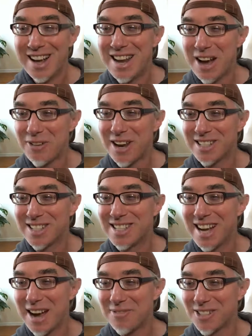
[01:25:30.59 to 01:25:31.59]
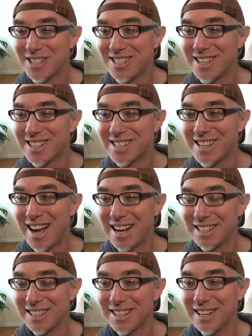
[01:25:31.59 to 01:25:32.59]
Now we established
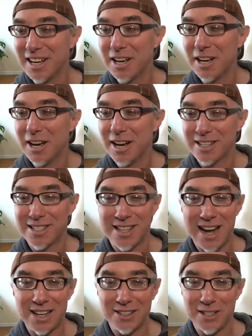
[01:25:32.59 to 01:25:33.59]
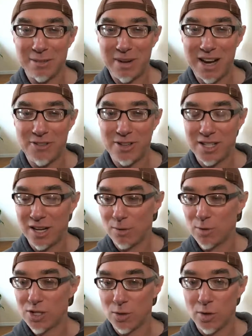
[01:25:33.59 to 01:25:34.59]
exactly the boundaries here, and
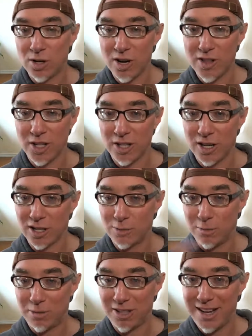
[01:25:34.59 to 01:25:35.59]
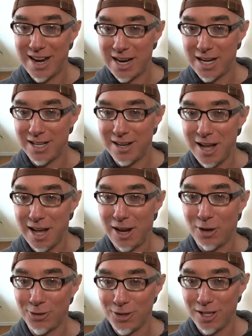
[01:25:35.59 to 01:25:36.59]
we're still working on the lungs. We're planning
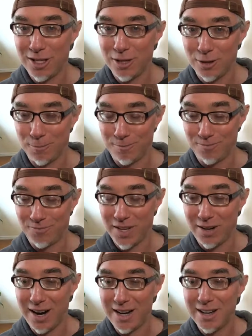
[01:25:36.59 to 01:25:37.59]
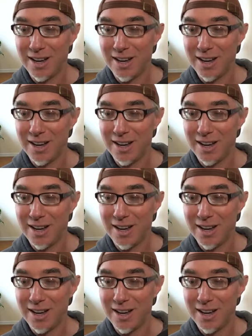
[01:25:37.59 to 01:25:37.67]
healthy you. All right.